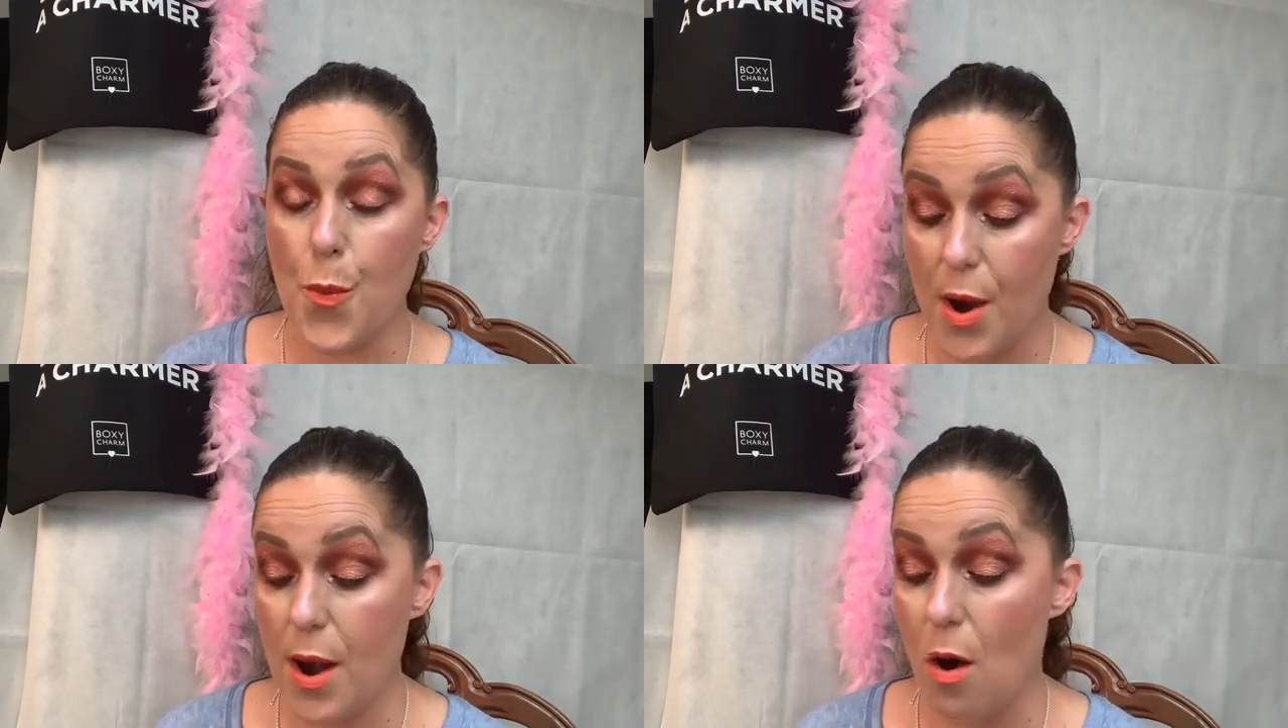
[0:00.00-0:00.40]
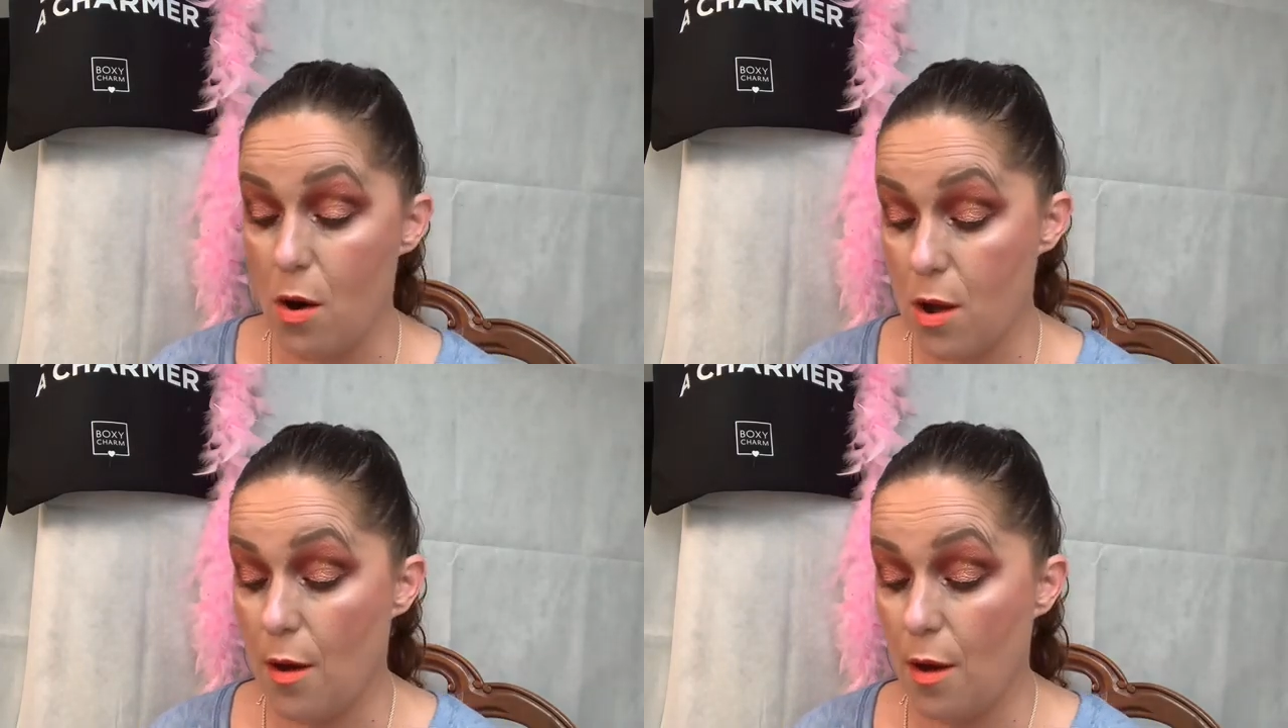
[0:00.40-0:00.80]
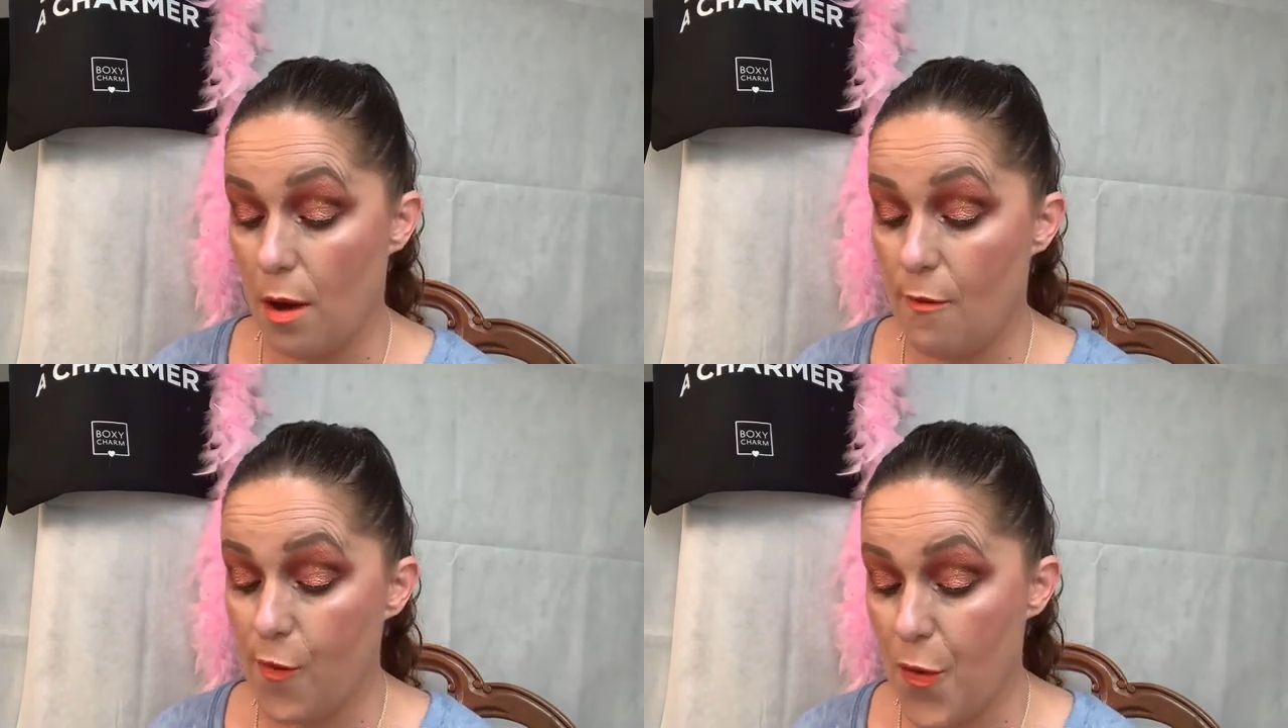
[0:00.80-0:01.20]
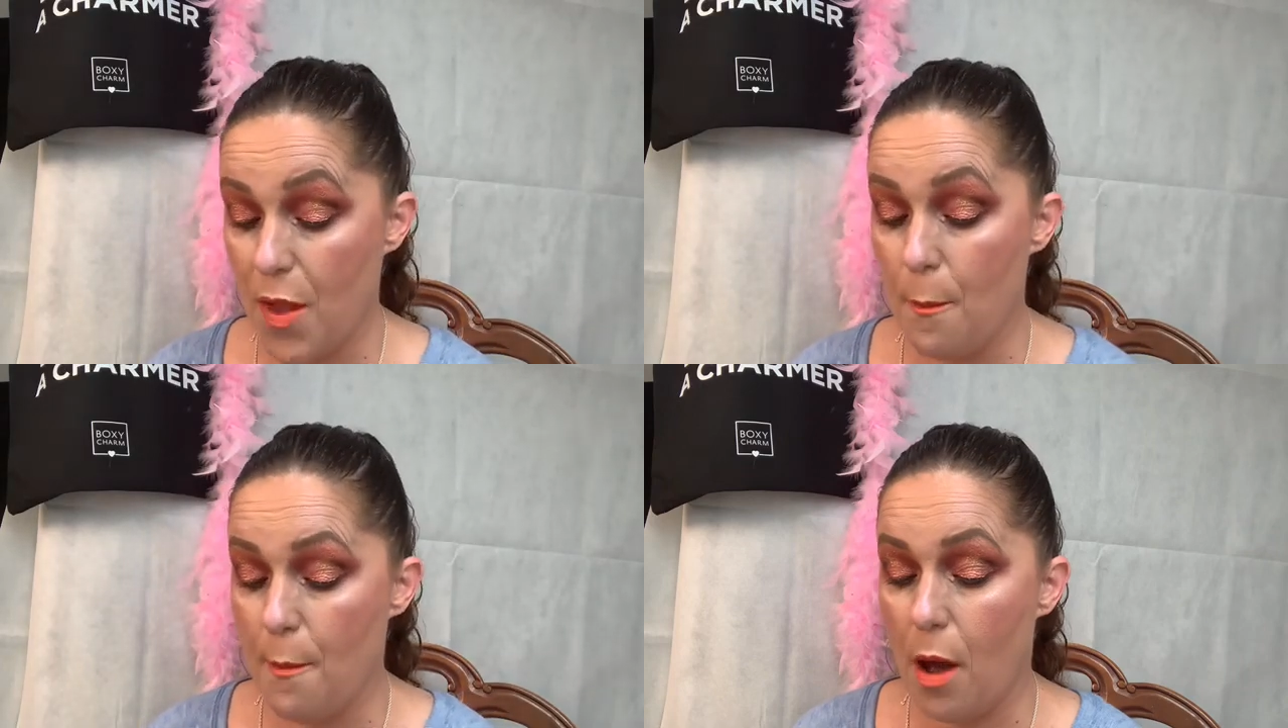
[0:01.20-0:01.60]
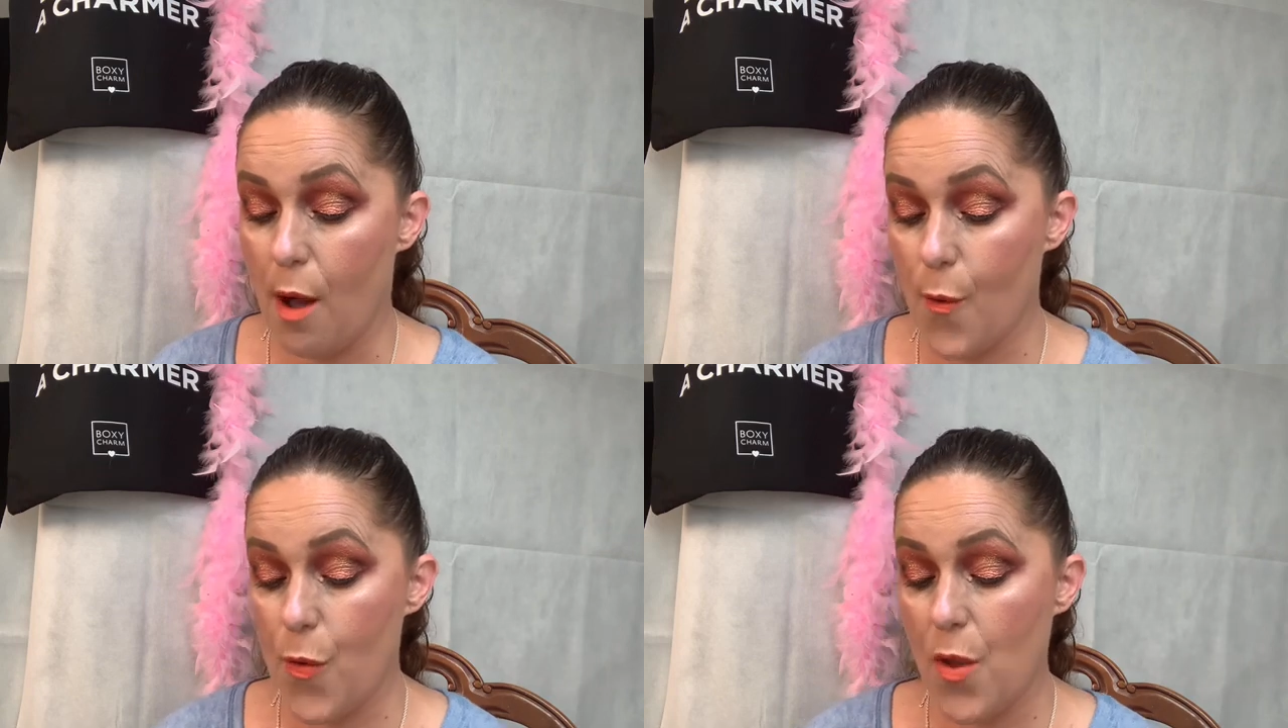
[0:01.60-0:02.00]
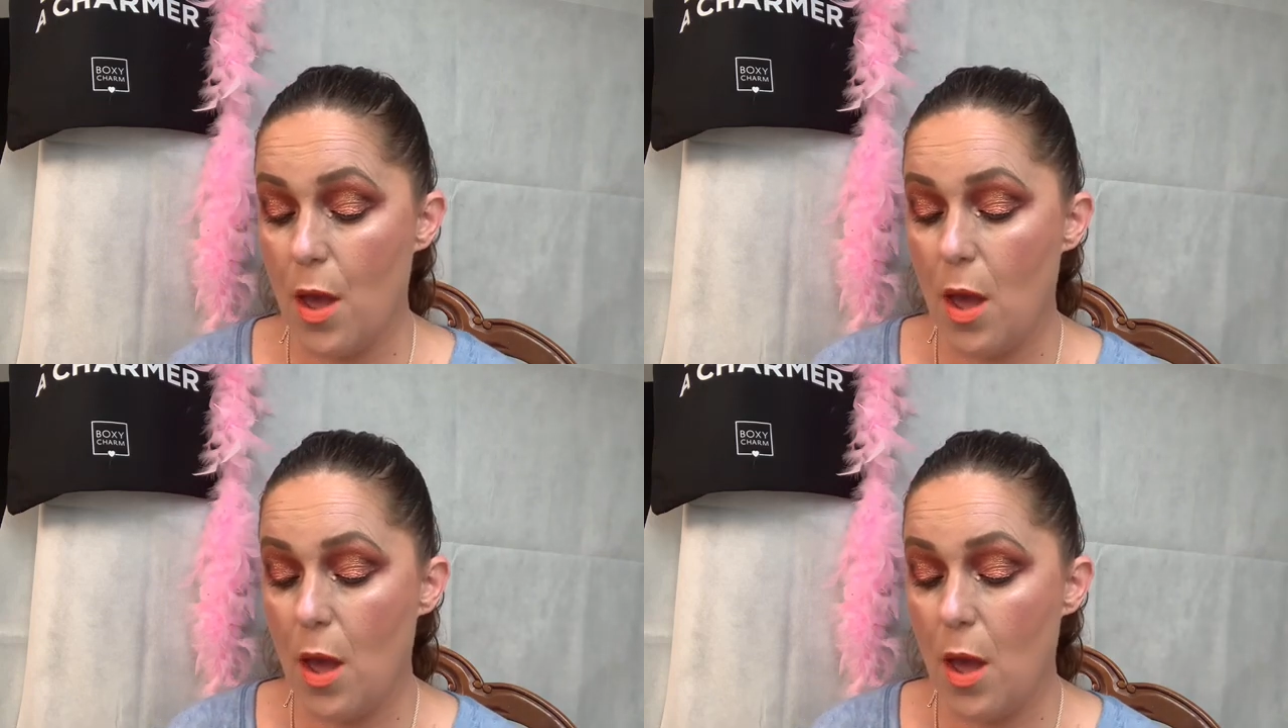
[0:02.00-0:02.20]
pretty darn good for $7.